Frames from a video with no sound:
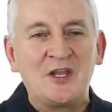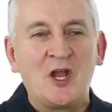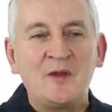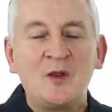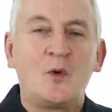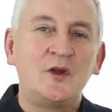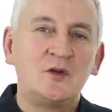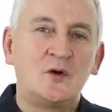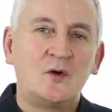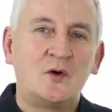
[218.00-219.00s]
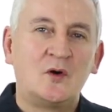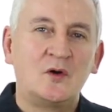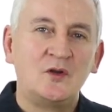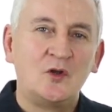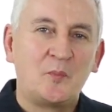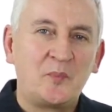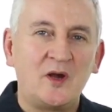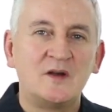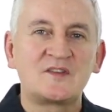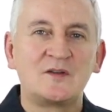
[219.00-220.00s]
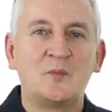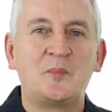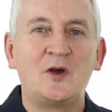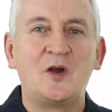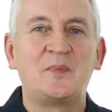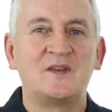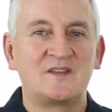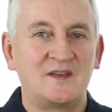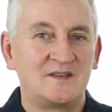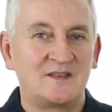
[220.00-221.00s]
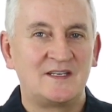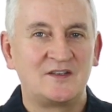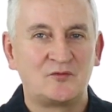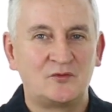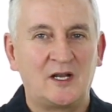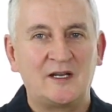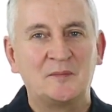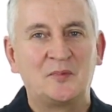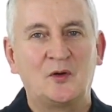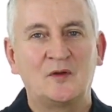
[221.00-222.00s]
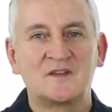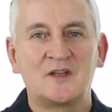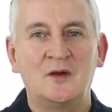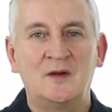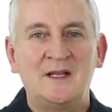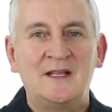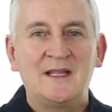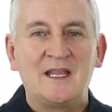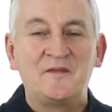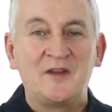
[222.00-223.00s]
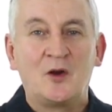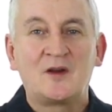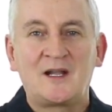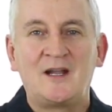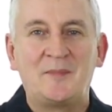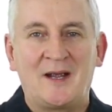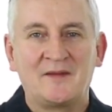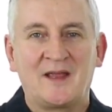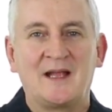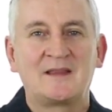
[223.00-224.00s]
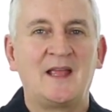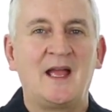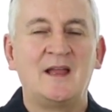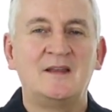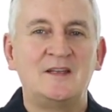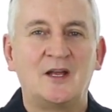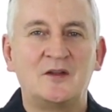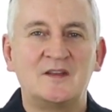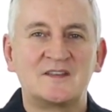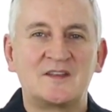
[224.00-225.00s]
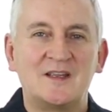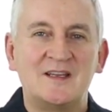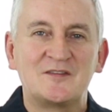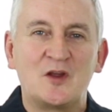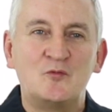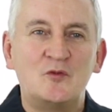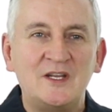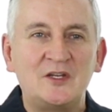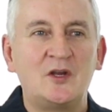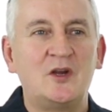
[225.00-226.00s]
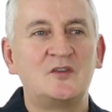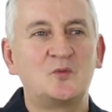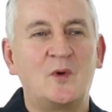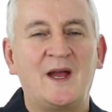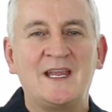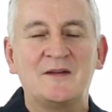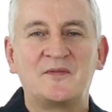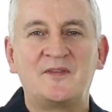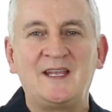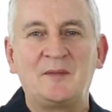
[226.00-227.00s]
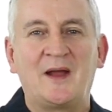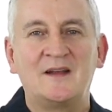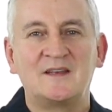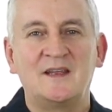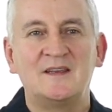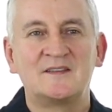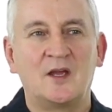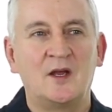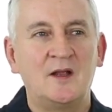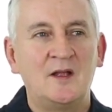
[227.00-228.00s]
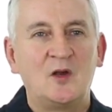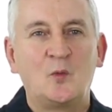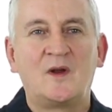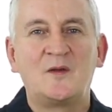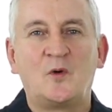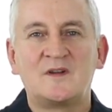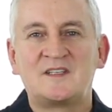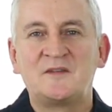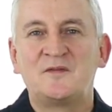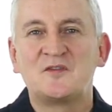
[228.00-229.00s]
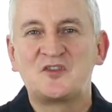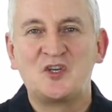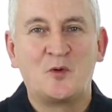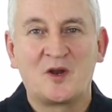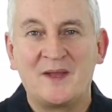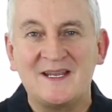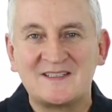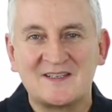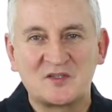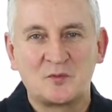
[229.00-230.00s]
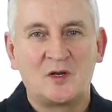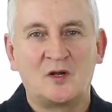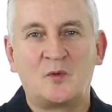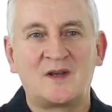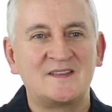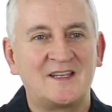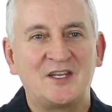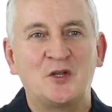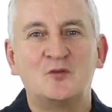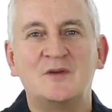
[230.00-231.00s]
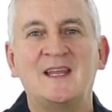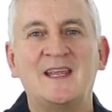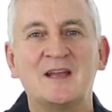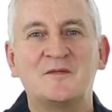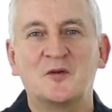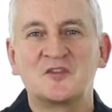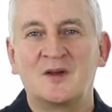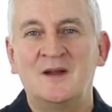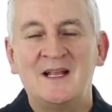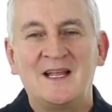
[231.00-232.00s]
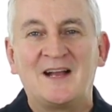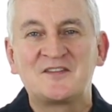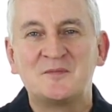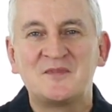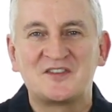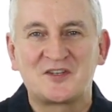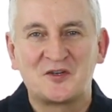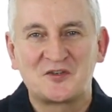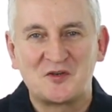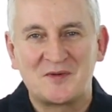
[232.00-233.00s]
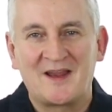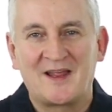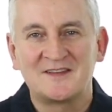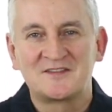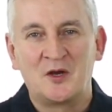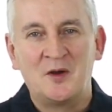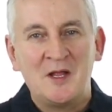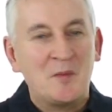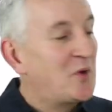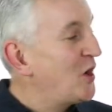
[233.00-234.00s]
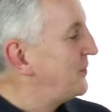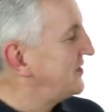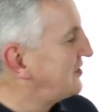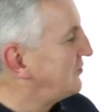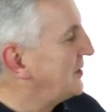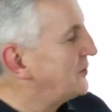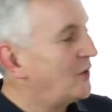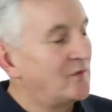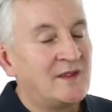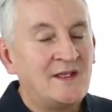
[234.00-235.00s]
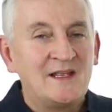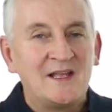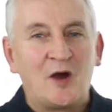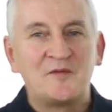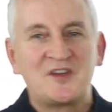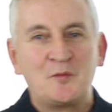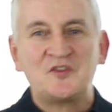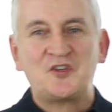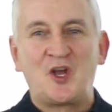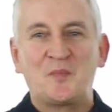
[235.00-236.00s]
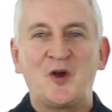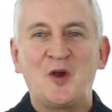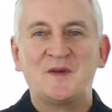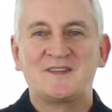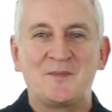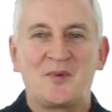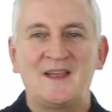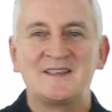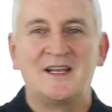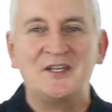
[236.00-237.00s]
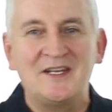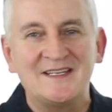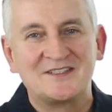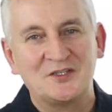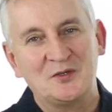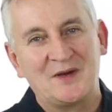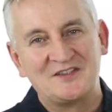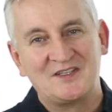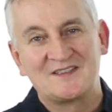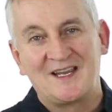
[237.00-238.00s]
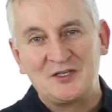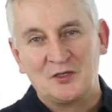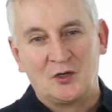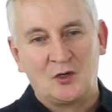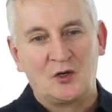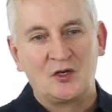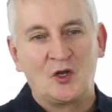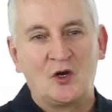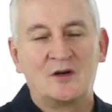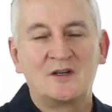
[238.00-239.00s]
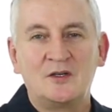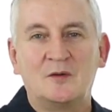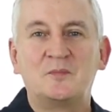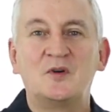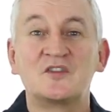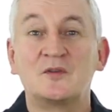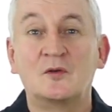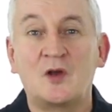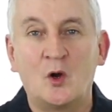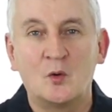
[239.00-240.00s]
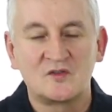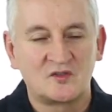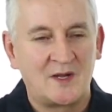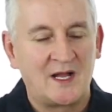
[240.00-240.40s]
knowing what your personal purpose is really important. So if you're not clear about that, then there's a really good way of thinking about it is that what difference do you want to make to this world? What is that you're really here for? So have some discussions around that. So purpose is really important. Obviously, once you've got a purpose in place, then you need to actually set your personal goals as